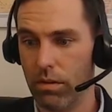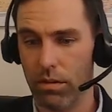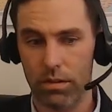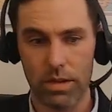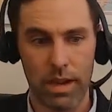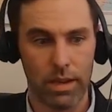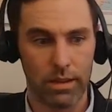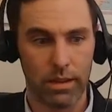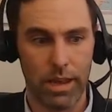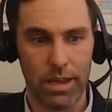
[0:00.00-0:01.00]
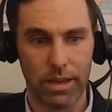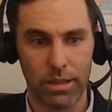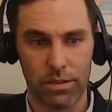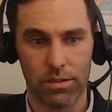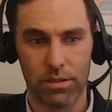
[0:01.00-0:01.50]
they're saying that
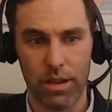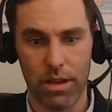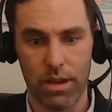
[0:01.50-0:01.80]
it's